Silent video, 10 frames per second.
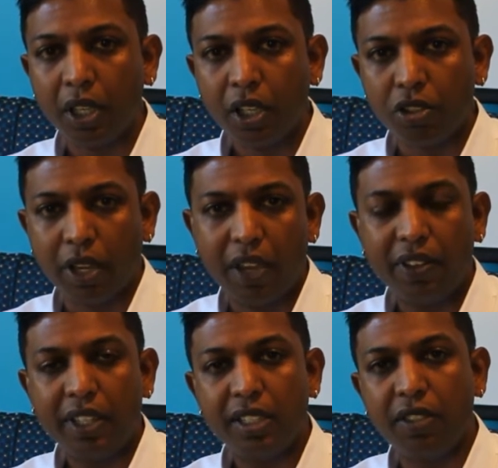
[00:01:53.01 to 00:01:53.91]
So
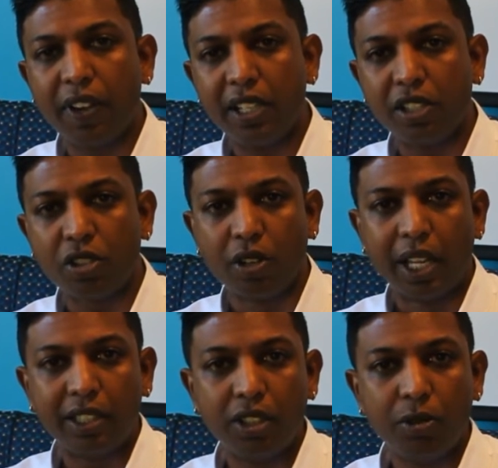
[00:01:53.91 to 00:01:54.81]
having these devices
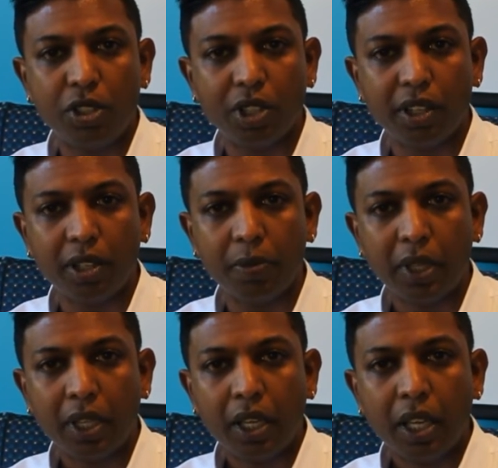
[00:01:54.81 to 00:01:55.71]
connected to each other,
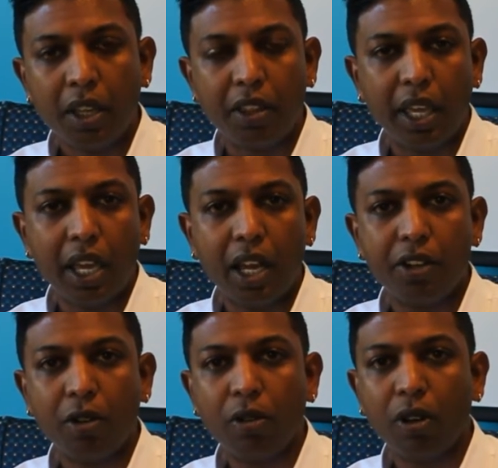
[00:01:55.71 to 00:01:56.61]
there are
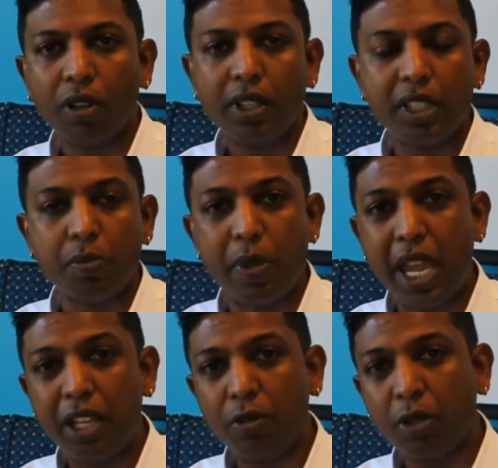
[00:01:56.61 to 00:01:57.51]
no longer these
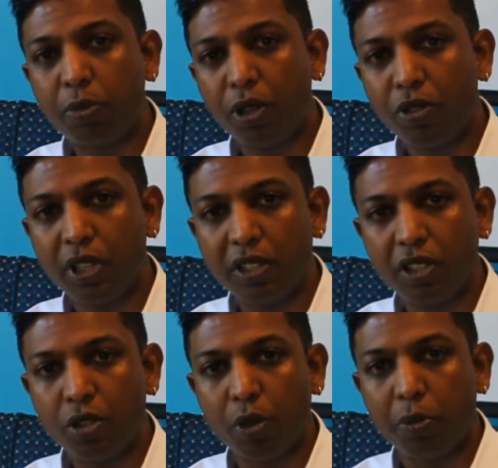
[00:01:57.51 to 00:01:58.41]
manual
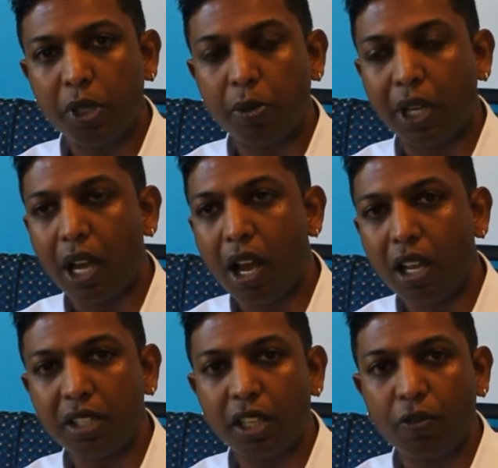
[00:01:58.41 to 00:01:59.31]
processes where people are
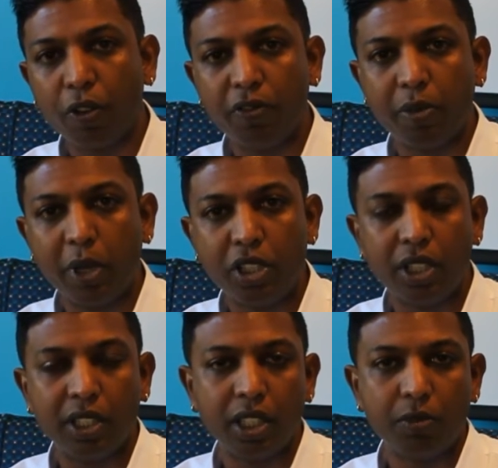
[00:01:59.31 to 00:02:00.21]
asking for information
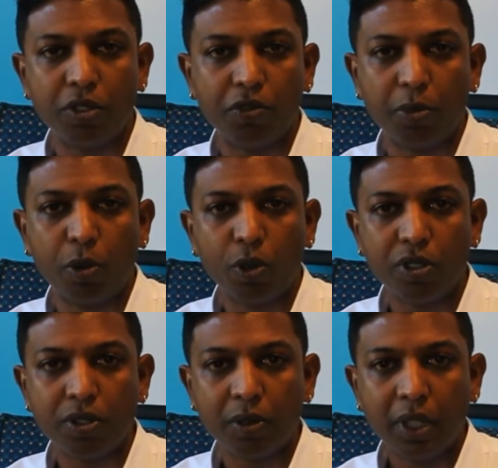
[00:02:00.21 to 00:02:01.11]
in terms of reports,